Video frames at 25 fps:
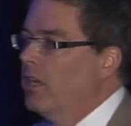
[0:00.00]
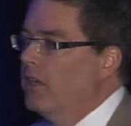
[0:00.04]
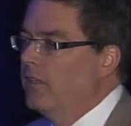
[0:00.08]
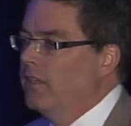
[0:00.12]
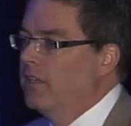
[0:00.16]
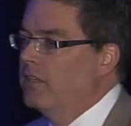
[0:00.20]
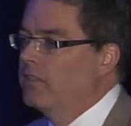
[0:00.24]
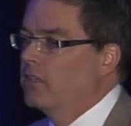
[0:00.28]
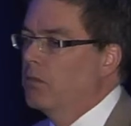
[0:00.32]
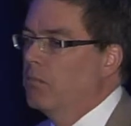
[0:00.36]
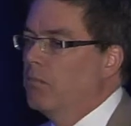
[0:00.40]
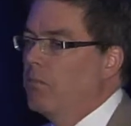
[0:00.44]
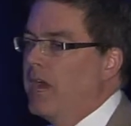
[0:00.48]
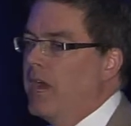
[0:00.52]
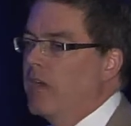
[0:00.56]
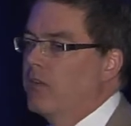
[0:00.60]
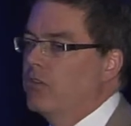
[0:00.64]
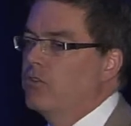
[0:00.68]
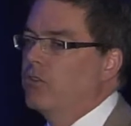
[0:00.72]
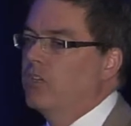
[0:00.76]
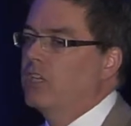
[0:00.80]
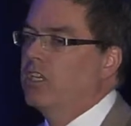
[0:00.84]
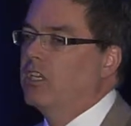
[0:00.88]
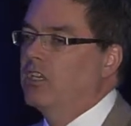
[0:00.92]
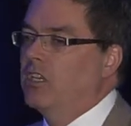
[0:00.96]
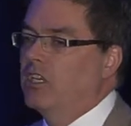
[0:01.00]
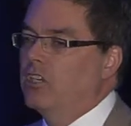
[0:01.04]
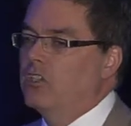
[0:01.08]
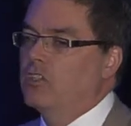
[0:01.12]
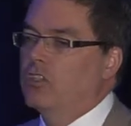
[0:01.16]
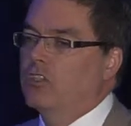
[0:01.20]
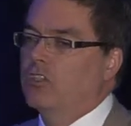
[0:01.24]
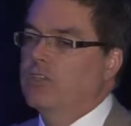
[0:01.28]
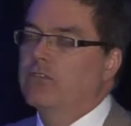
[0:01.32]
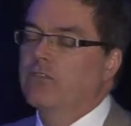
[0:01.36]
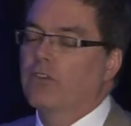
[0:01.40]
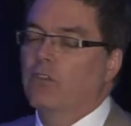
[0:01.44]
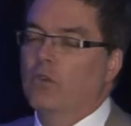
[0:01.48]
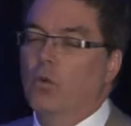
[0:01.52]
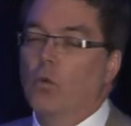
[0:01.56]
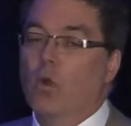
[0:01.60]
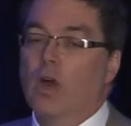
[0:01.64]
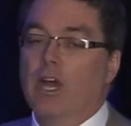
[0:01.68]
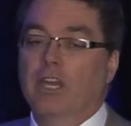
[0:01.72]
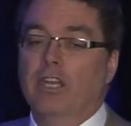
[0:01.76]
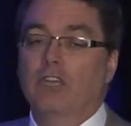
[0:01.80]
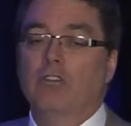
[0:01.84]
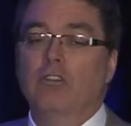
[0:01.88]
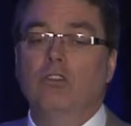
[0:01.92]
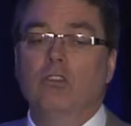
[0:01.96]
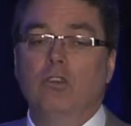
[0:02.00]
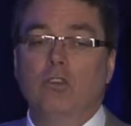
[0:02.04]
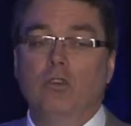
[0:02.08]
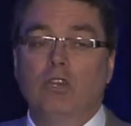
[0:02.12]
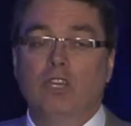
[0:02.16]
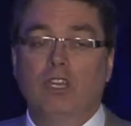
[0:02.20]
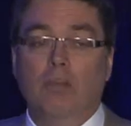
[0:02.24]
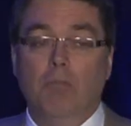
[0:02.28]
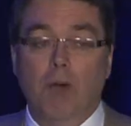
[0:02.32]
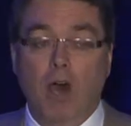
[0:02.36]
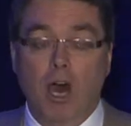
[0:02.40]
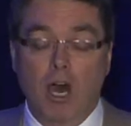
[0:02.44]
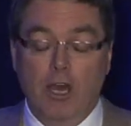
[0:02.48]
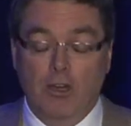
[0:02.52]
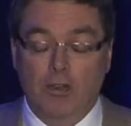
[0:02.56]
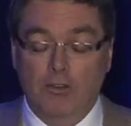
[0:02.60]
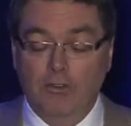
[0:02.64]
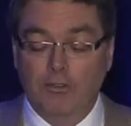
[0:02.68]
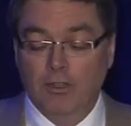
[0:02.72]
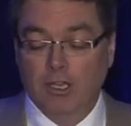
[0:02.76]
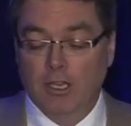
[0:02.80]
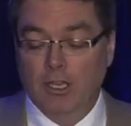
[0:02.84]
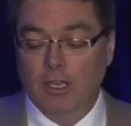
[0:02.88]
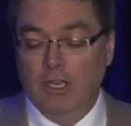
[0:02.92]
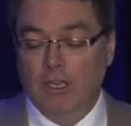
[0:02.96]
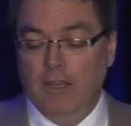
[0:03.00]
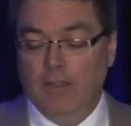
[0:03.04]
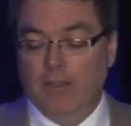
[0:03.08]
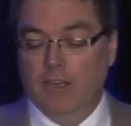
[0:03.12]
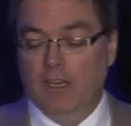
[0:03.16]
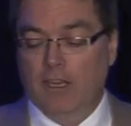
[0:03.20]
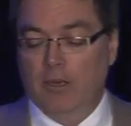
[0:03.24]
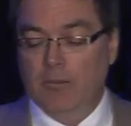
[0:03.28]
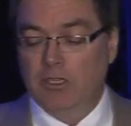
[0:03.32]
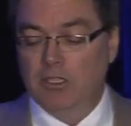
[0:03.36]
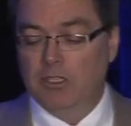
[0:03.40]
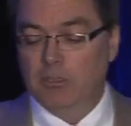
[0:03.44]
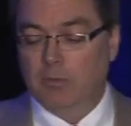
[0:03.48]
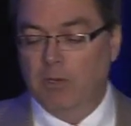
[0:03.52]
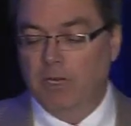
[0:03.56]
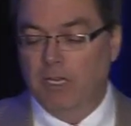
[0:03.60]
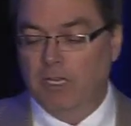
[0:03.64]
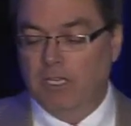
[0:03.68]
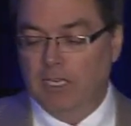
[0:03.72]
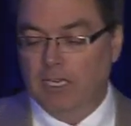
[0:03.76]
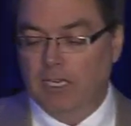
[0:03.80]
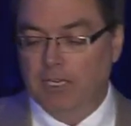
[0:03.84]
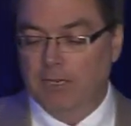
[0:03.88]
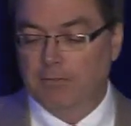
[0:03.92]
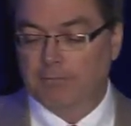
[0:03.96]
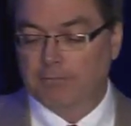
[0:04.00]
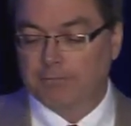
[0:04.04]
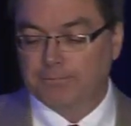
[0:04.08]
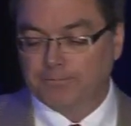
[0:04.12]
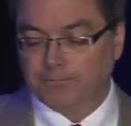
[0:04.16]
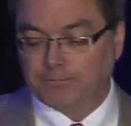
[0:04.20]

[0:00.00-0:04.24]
These are boundary conditions for the 1 and 2D models that I'll be speaking of.